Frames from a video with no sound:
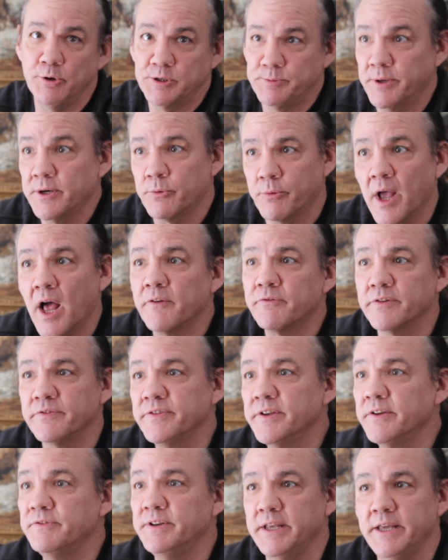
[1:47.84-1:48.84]
It's been around for
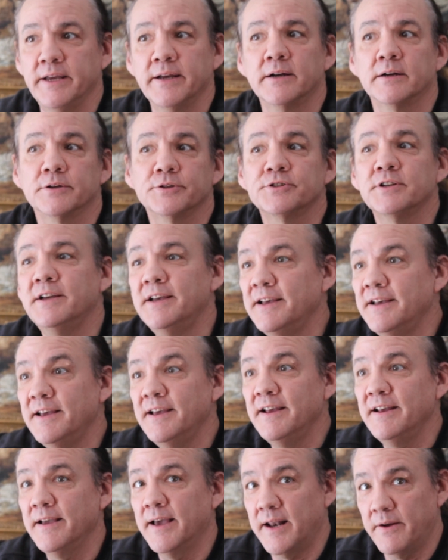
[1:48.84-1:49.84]
50 years.
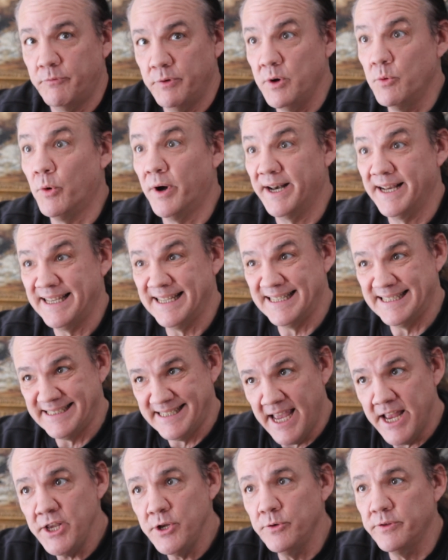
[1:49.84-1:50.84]
And if we want to
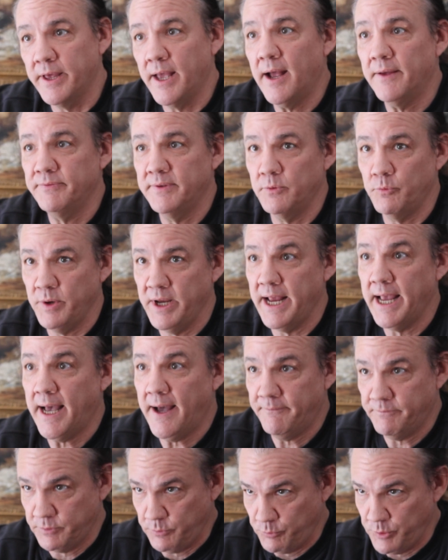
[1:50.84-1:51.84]
continue that, then we
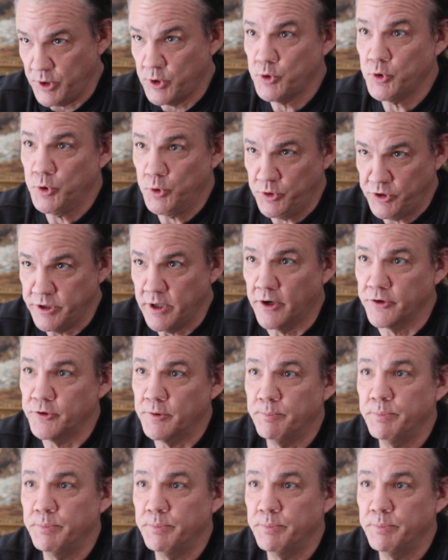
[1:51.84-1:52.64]
have to recruit younger